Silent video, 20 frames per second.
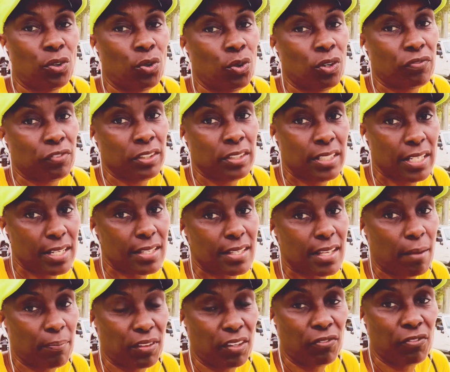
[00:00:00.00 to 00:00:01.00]
or if you did
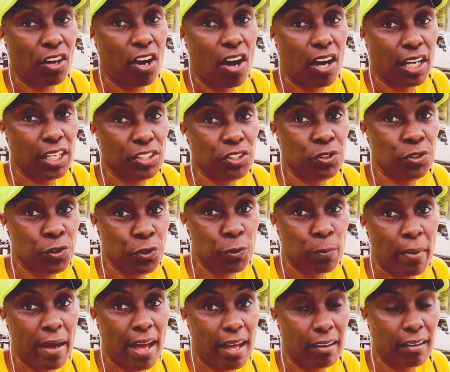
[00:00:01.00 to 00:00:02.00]
something wrong and you knew
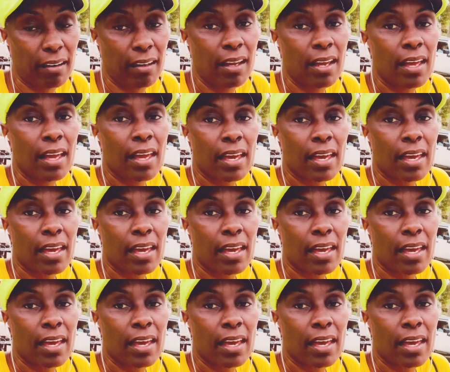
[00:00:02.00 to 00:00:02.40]
better.